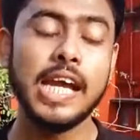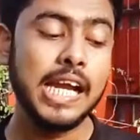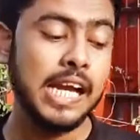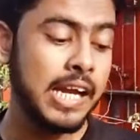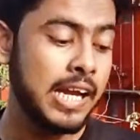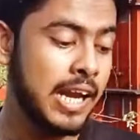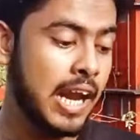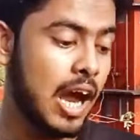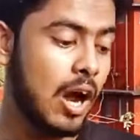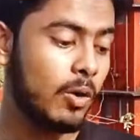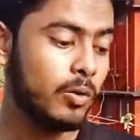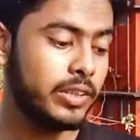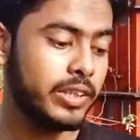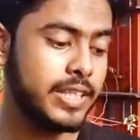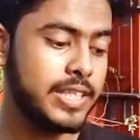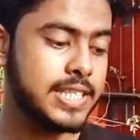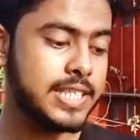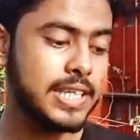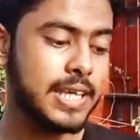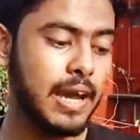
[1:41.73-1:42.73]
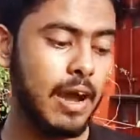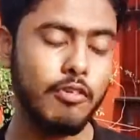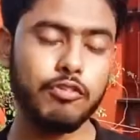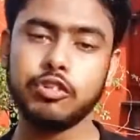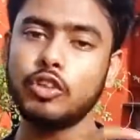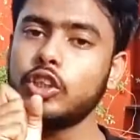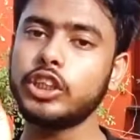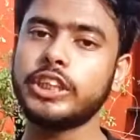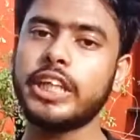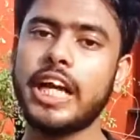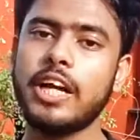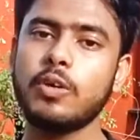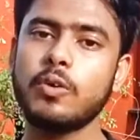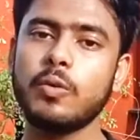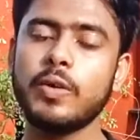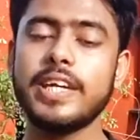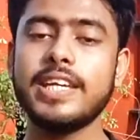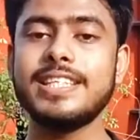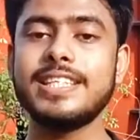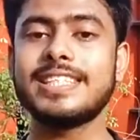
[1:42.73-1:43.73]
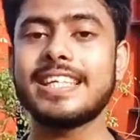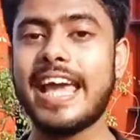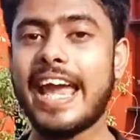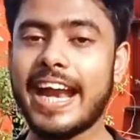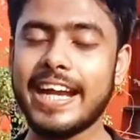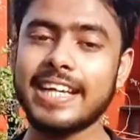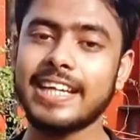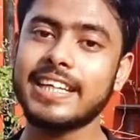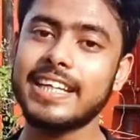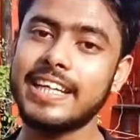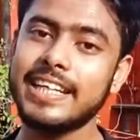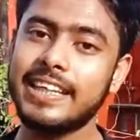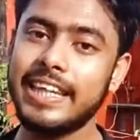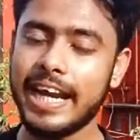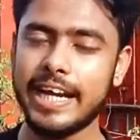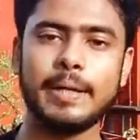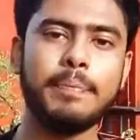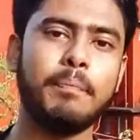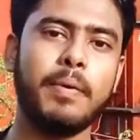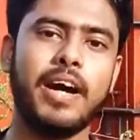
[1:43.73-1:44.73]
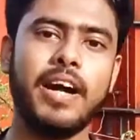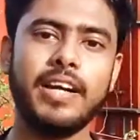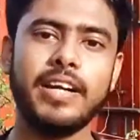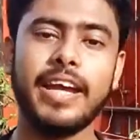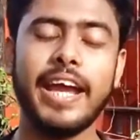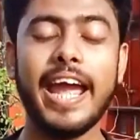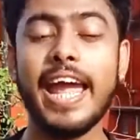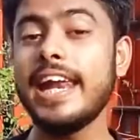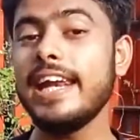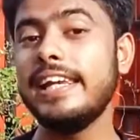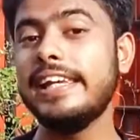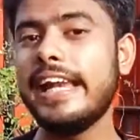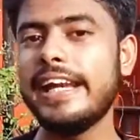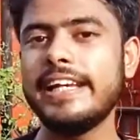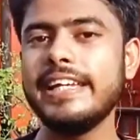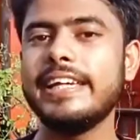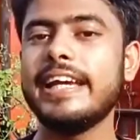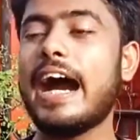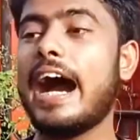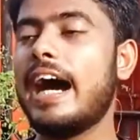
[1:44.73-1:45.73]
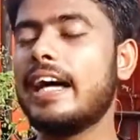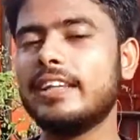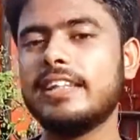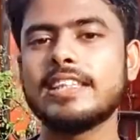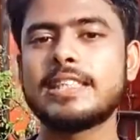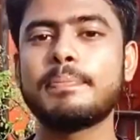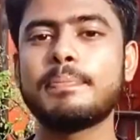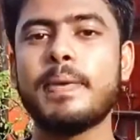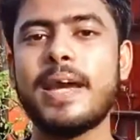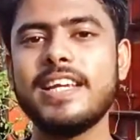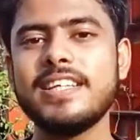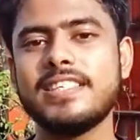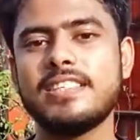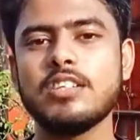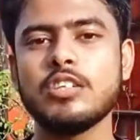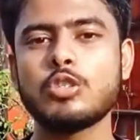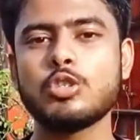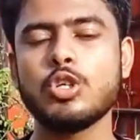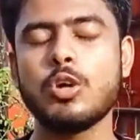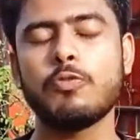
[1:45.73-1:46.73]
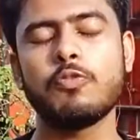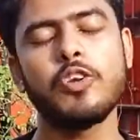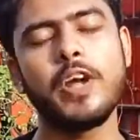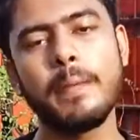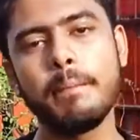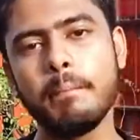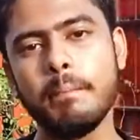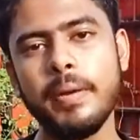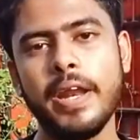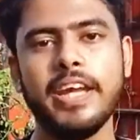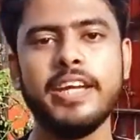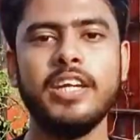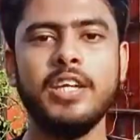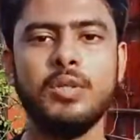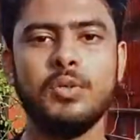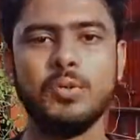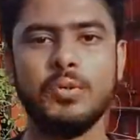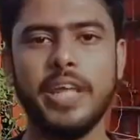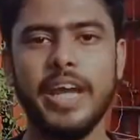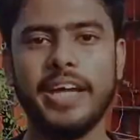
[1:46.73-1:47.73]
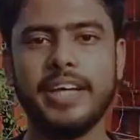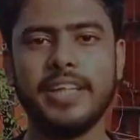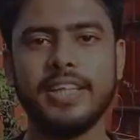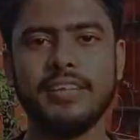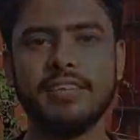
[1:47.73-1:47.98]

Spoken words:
now this Foreshadow is attacking that part and letting others malicious software break into that.